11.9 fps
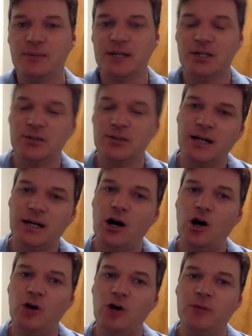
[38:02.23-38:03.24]
We can do it at
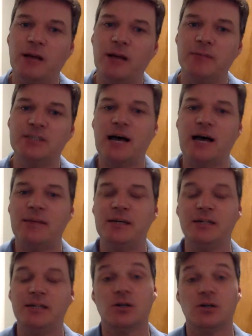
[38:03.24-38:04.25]
home in our
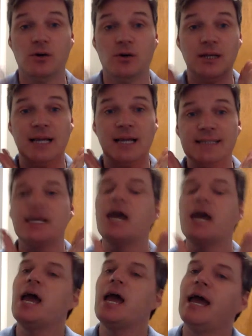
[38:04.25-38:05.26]
pajamas or less.
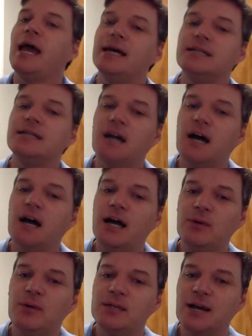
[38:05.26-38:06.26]
And
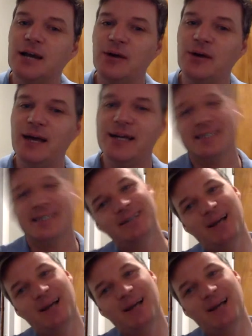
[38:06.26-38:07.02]
it works out great.